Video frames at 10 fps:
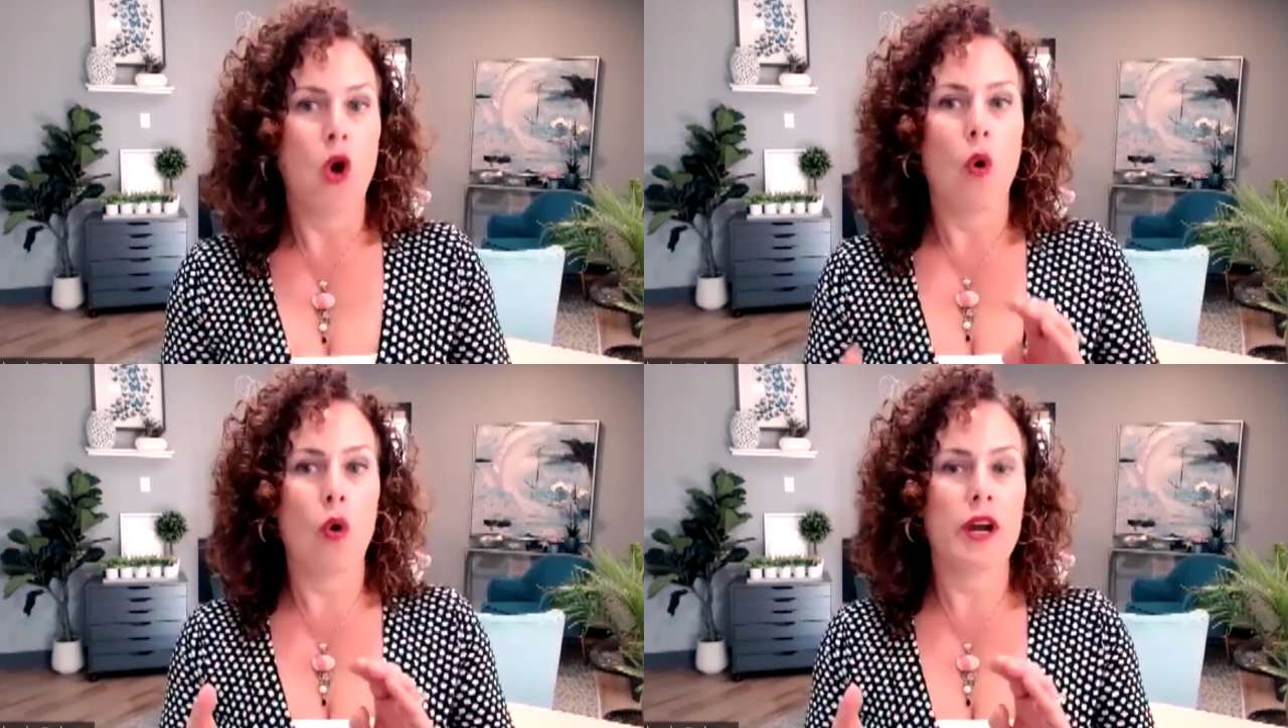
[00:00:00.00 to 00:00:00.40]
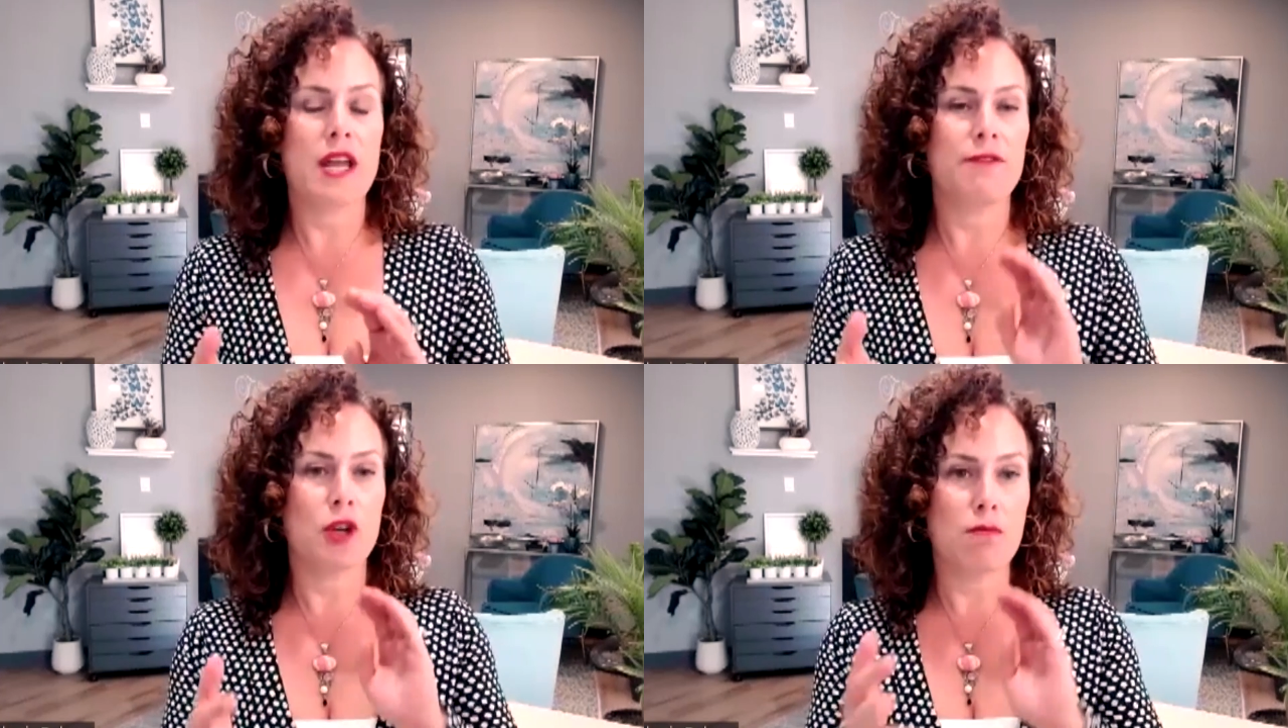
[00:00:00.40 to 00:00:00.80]
or
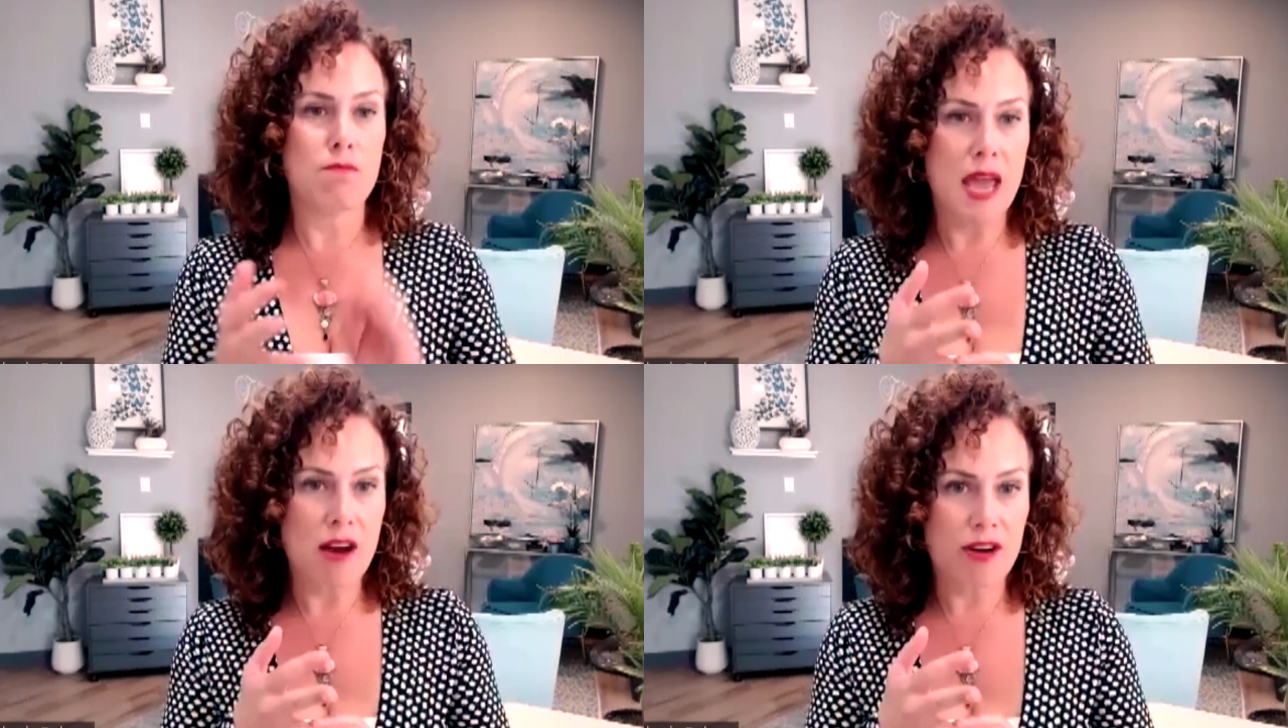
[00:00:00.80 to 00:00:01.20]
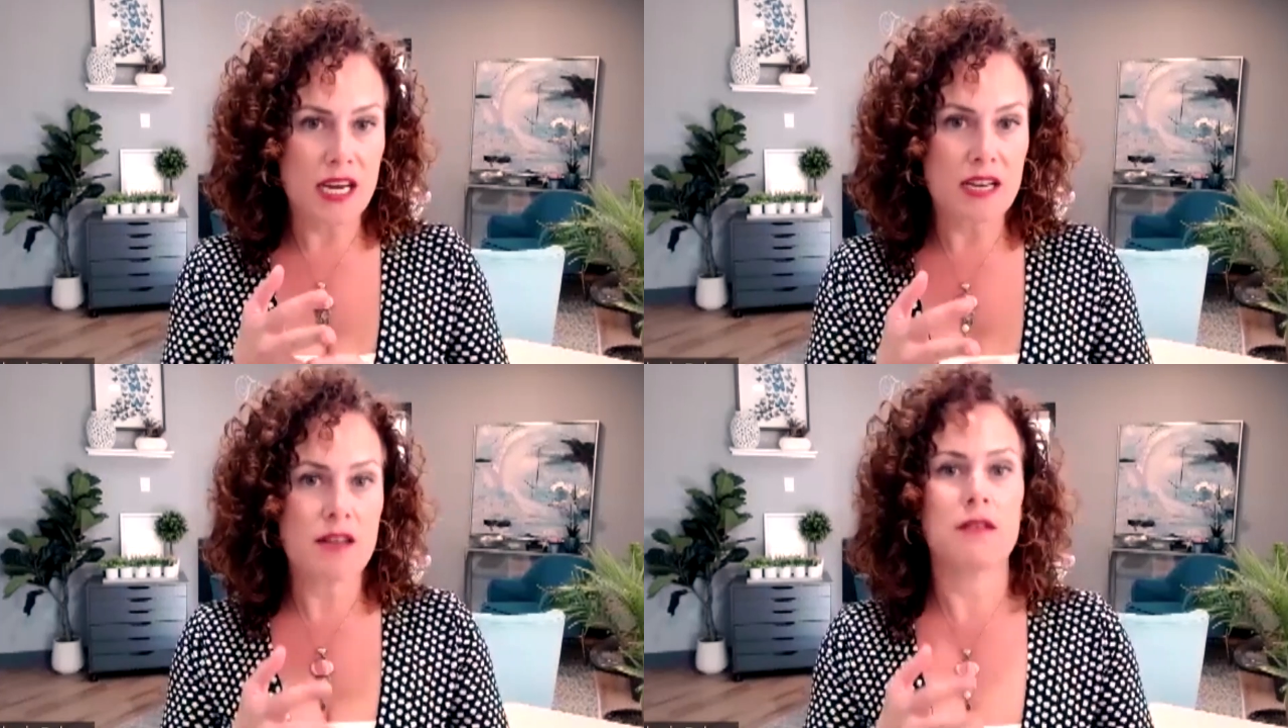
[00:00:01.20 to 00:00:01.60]
if you're
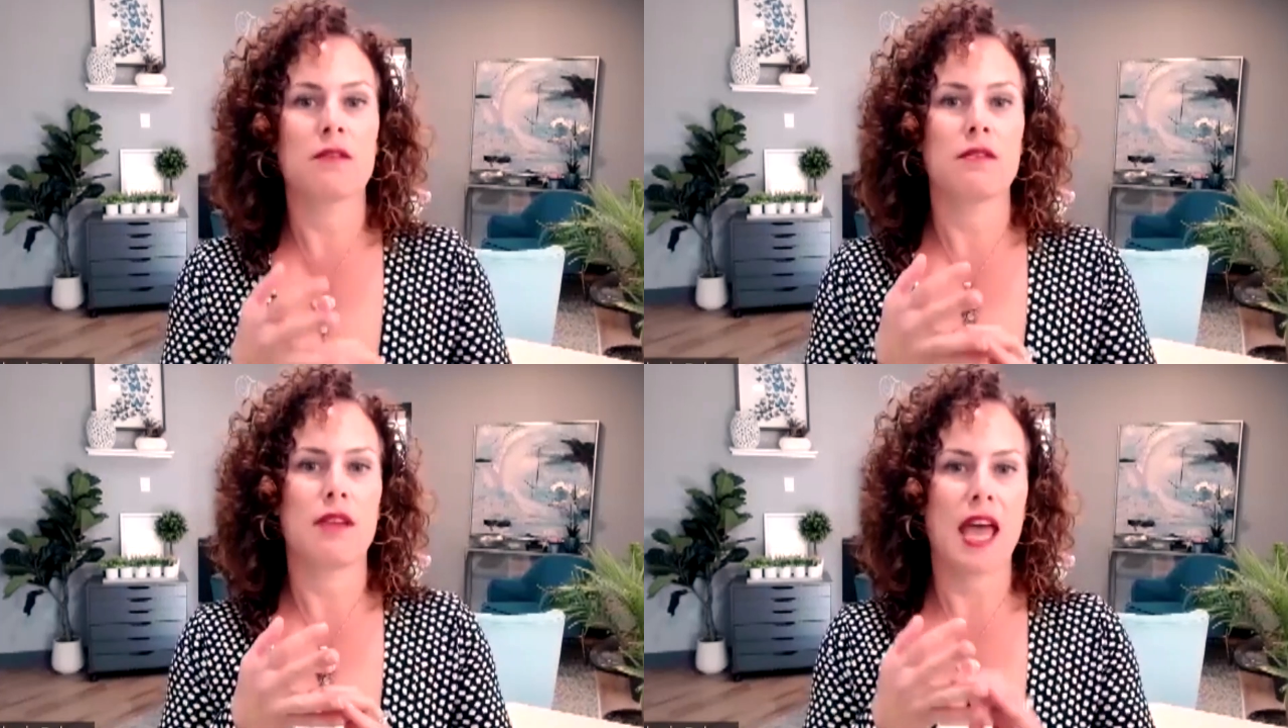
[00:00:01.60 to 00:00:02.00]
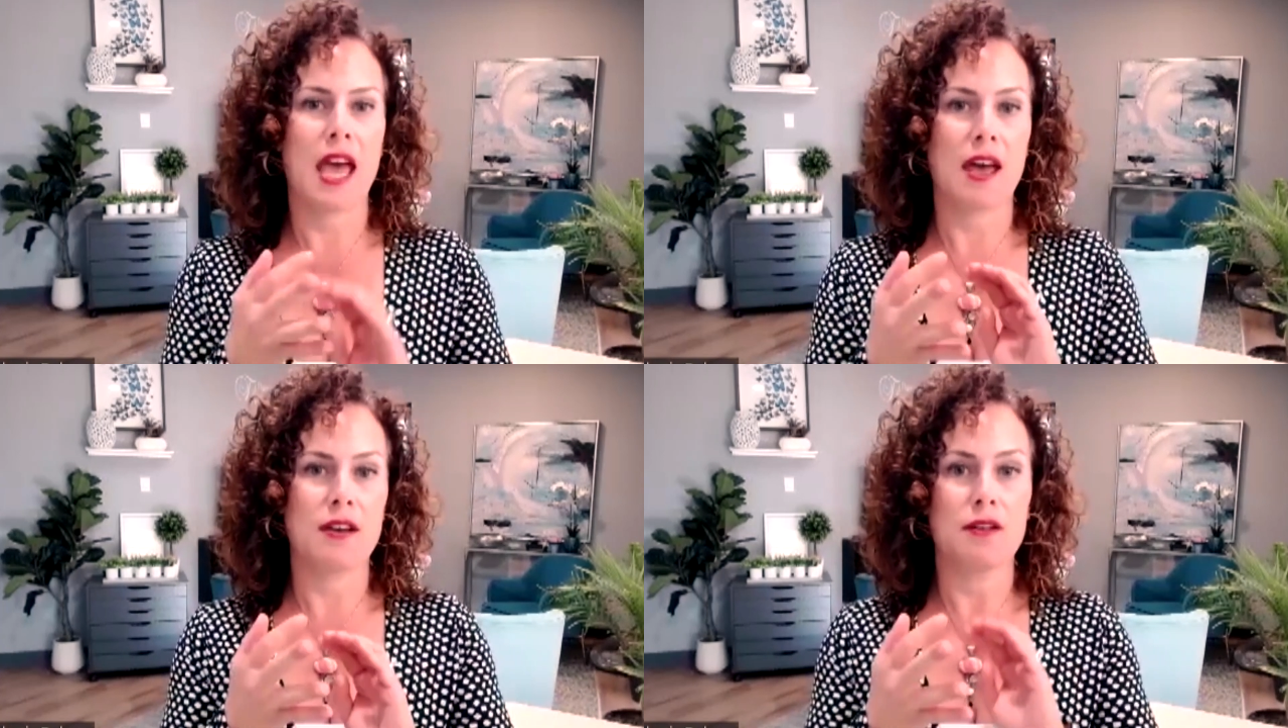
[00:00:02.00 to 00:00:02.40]
married
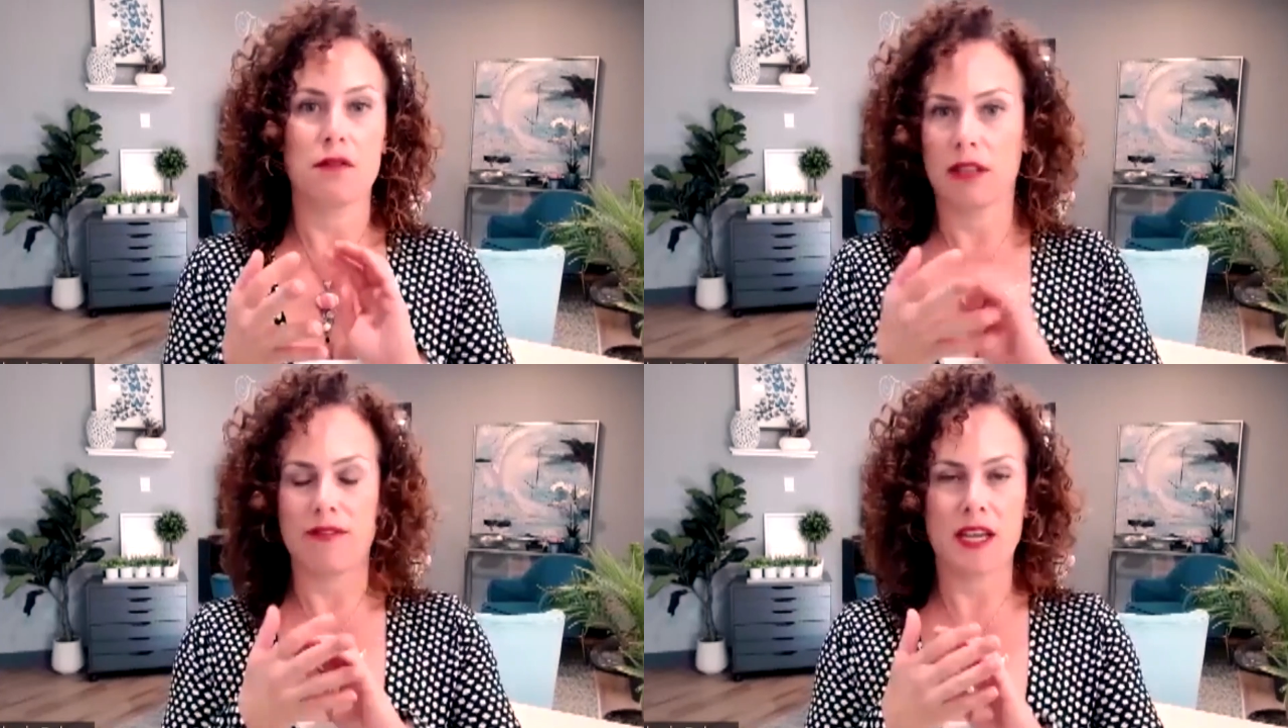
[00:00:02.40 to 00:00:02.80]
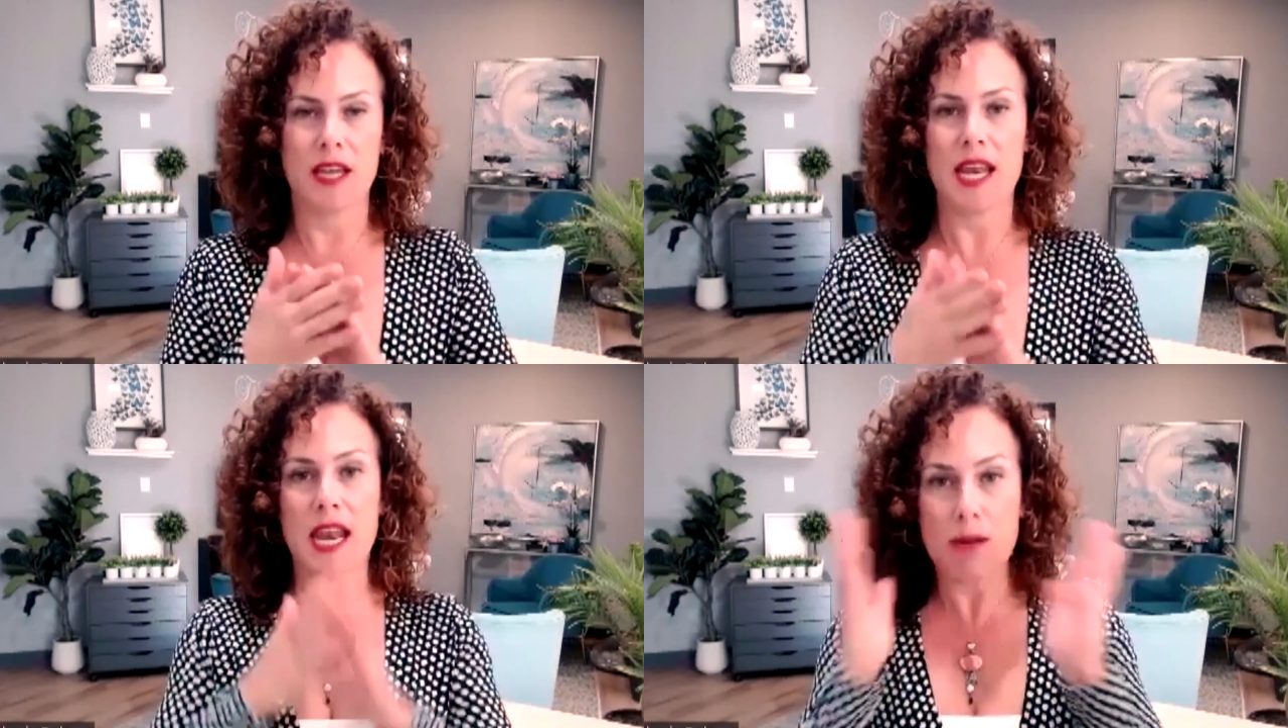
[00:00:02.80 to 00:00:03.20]
and living
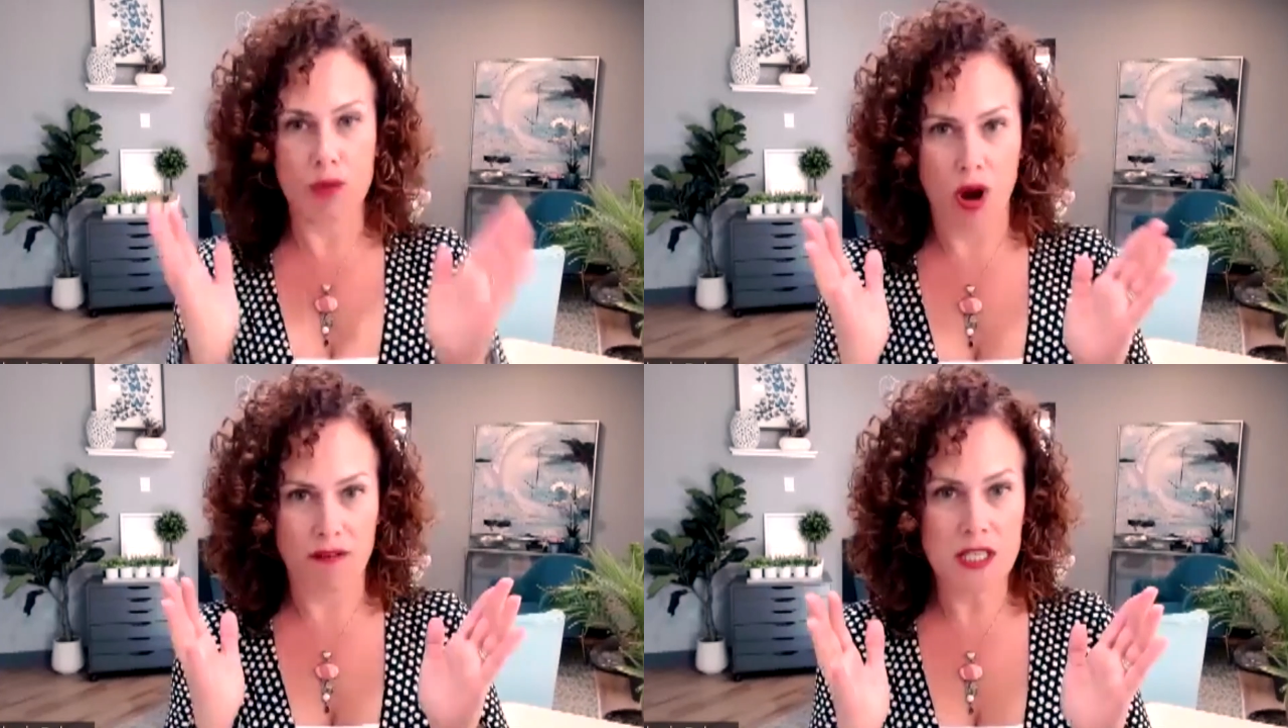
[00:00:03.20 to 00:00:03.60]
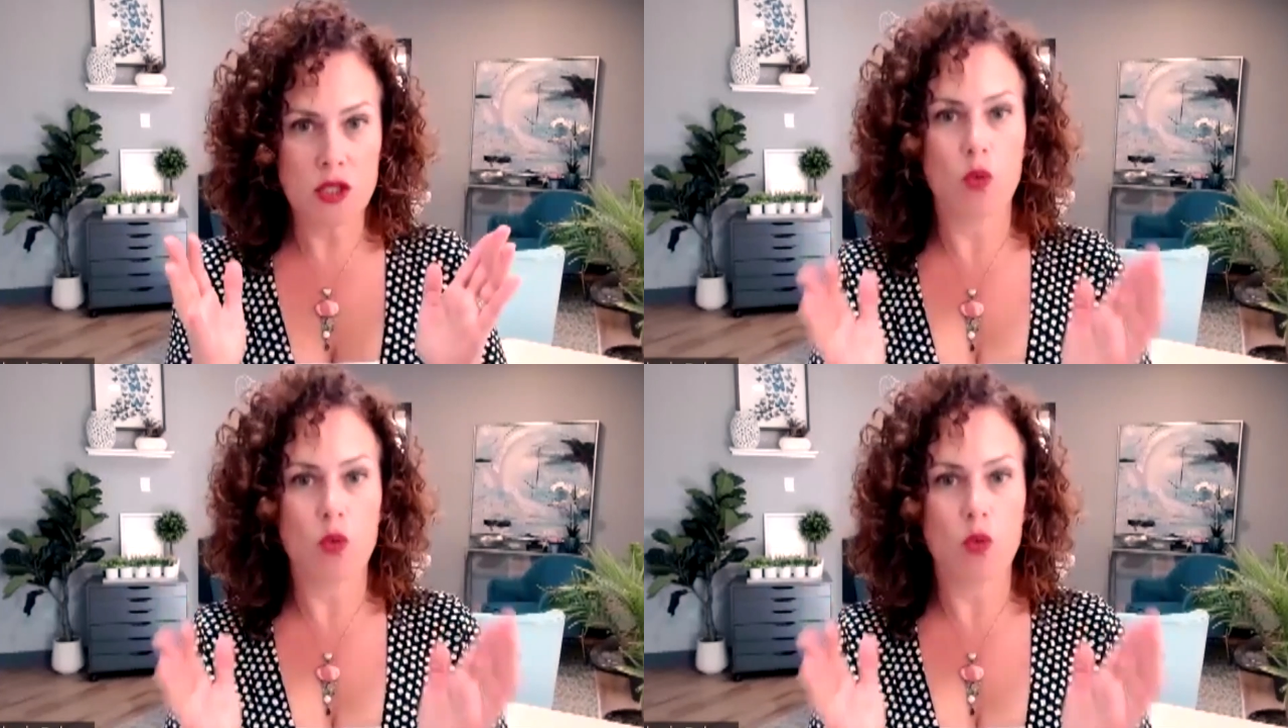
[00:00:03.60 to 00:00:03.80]
in any province,